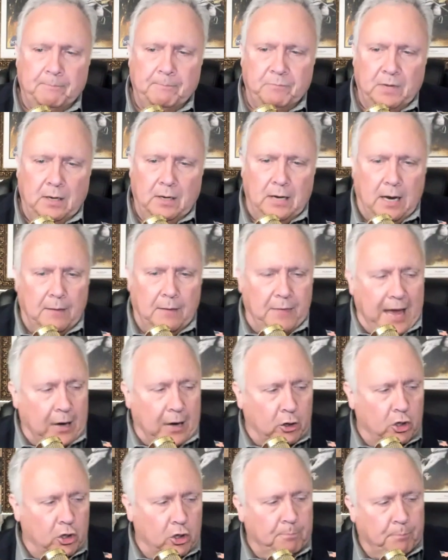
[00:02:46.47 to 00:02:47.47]

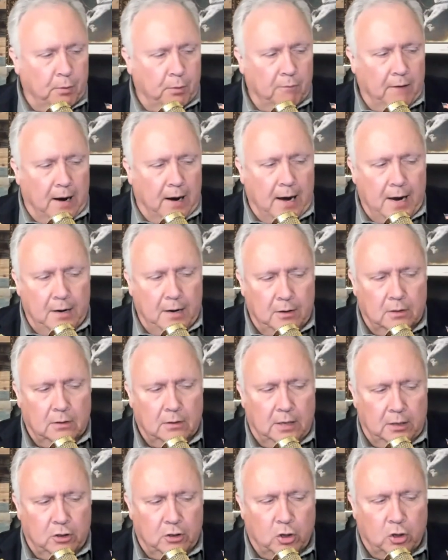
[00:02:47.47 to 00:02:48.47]
That could provide
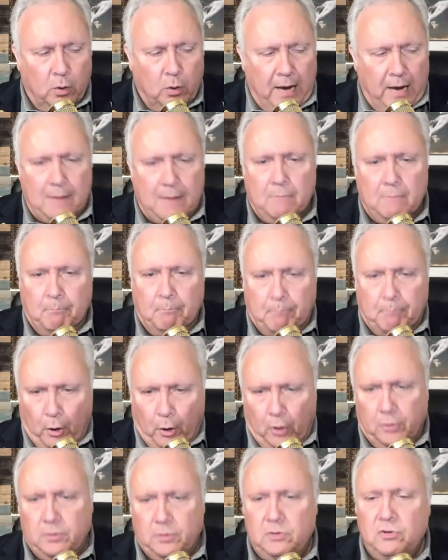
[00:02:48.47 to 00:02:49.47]
and create
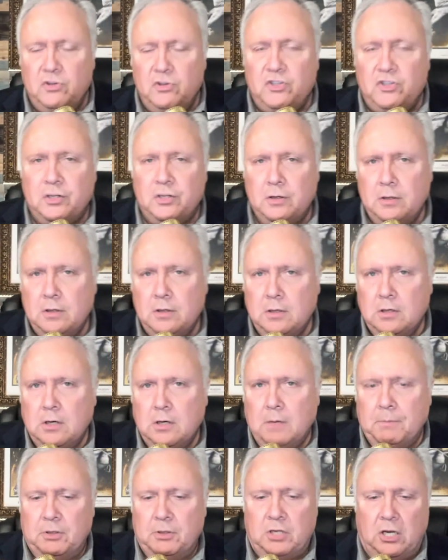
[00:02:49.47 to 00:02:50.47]
burdens,
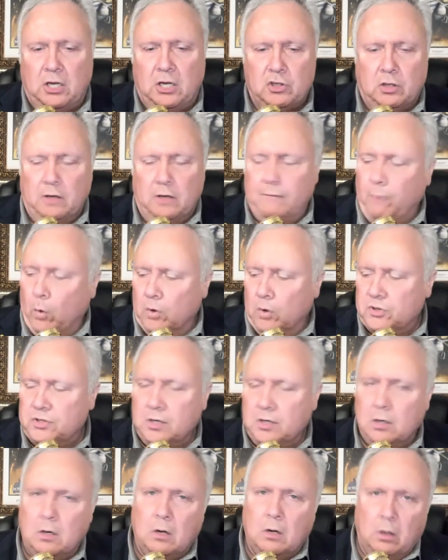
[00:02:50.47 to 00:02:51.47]
potentially
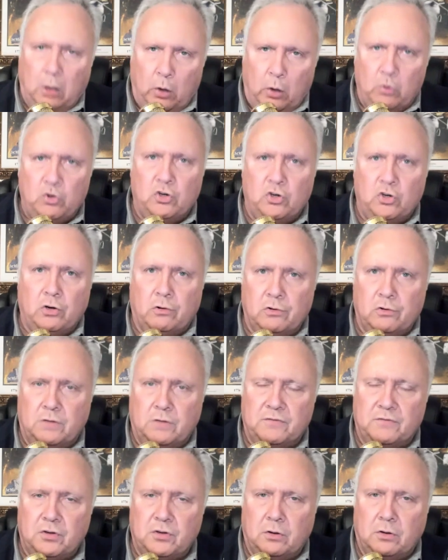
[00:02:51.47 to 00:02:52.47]
forcing closures
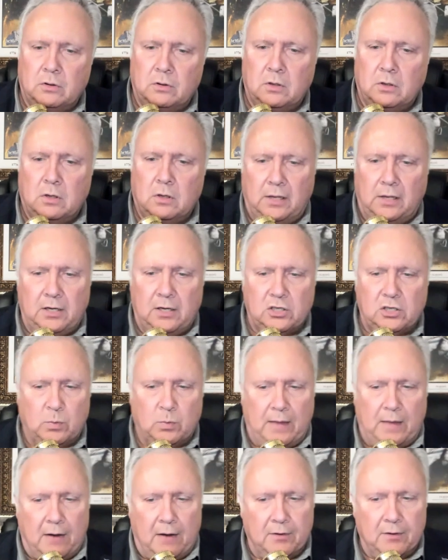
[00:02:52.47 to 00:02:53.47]
of certain clinics
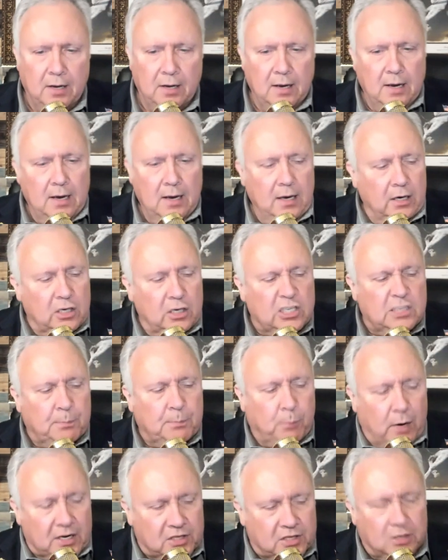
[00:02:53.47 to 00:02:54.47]
without
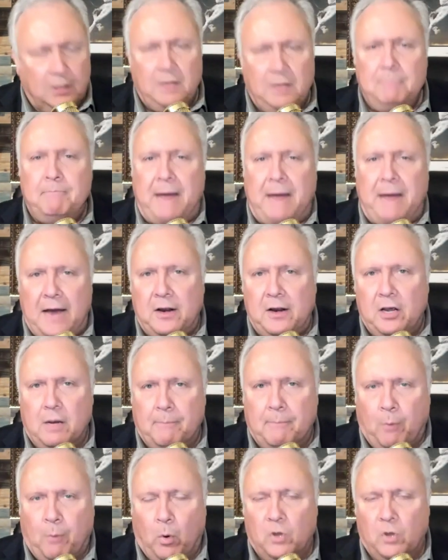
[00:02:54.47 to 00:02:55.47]
expressly banning
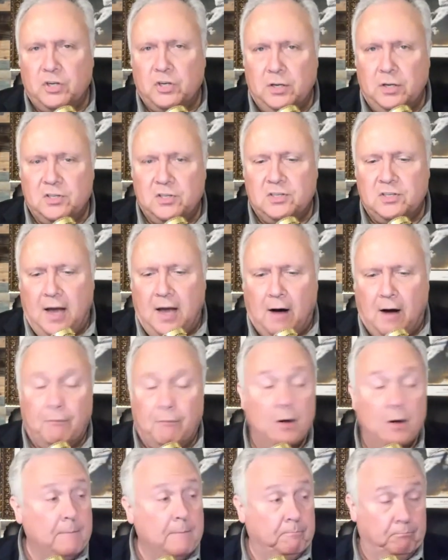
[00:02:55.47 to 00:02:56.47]
abortion itself.
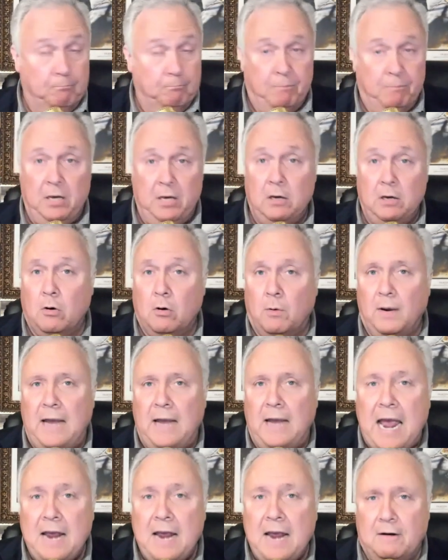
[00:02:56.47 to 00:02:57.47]
Be
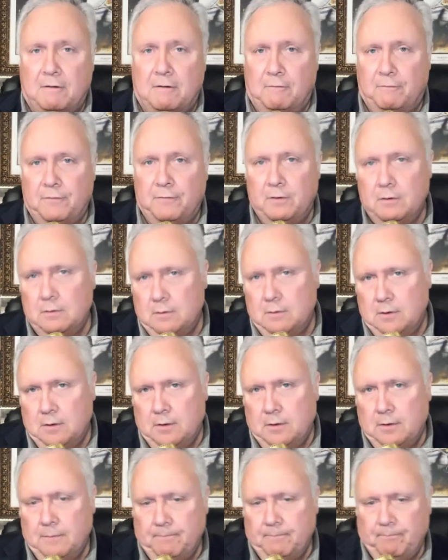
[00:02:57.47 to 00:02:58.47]
creative.
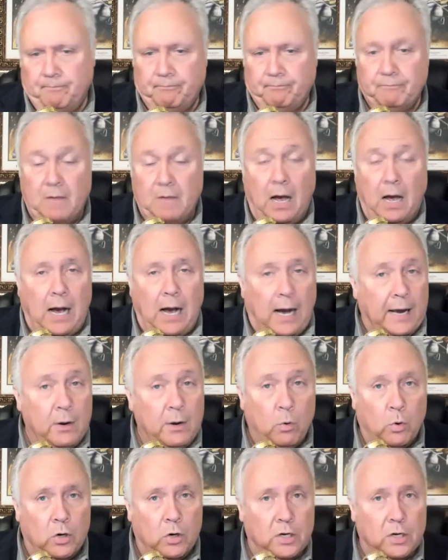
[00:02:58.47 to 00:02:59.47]
I
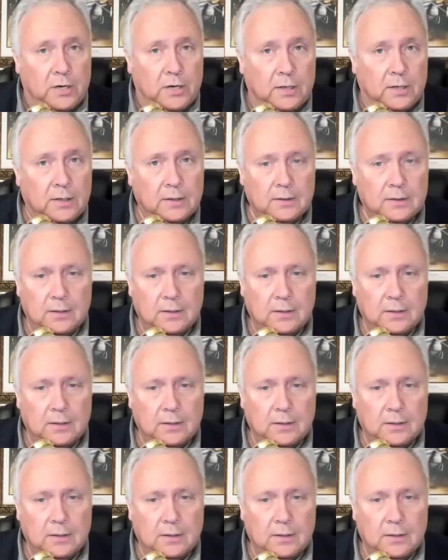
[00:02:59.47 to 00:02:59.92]
would.